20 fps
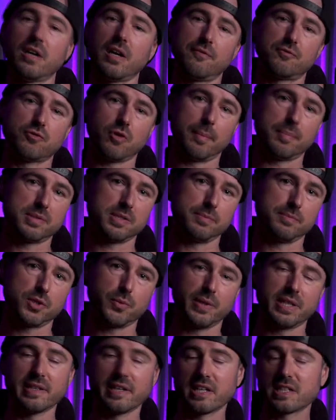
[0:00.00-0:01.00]
I've dropped some
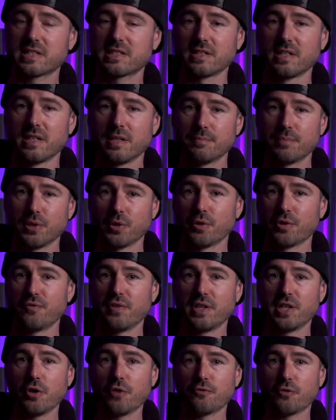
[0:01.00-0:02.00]
sweet links below the
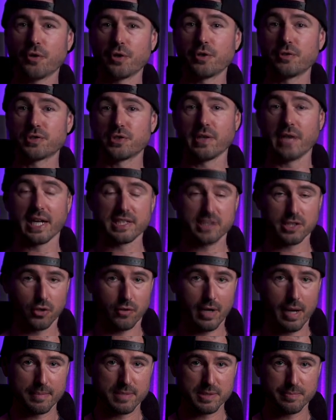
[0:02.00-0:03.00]
video for you so you guys can
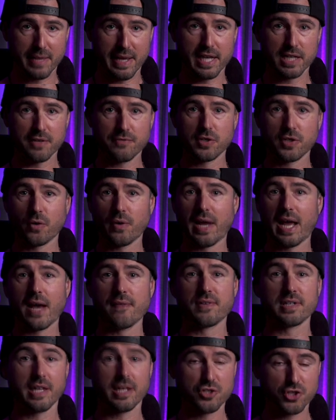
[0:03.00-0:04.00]
grab Span if you don't
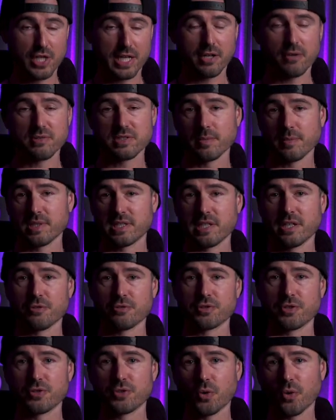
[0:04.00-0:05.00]
have it and check out some of the other
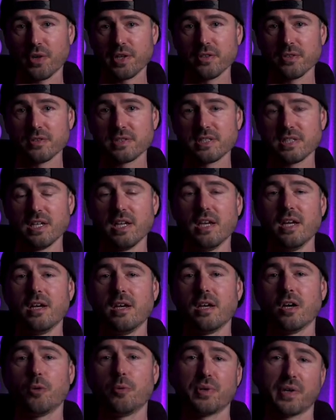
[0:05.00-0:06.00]
tutorials.
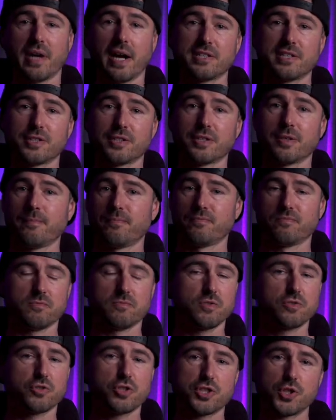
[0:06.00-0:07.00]
Hope you guys are
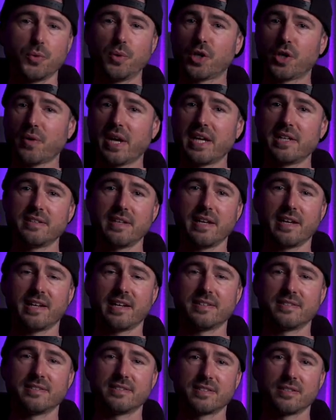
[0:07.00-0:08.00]
just doing great
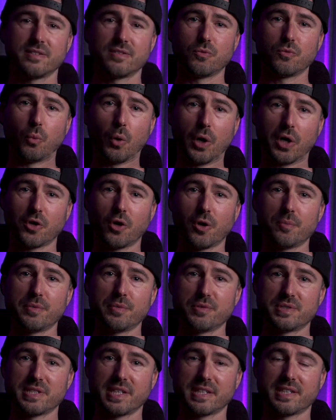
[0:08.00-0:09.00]
and working on
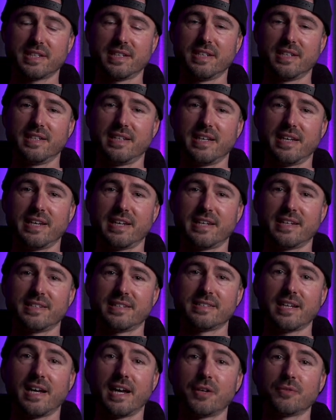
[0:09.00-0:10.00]
music
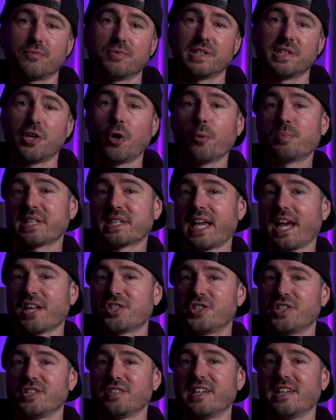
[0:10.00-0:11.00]
and I really hope to
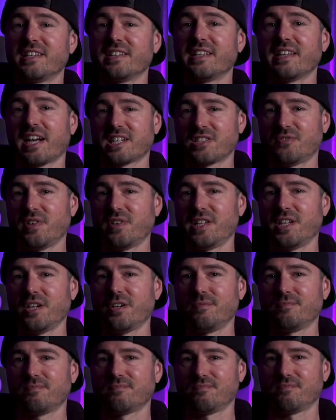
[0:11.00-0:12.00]
catch you in the next video.
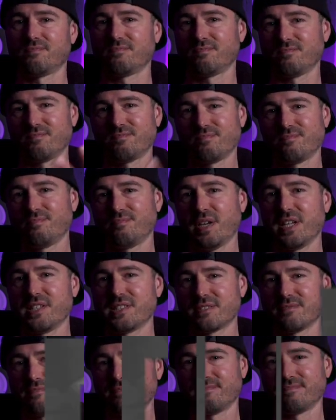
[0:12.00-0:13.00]

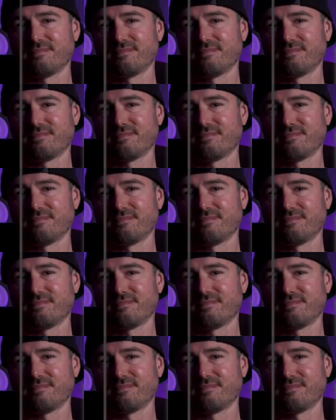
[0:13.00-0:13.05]
Peace.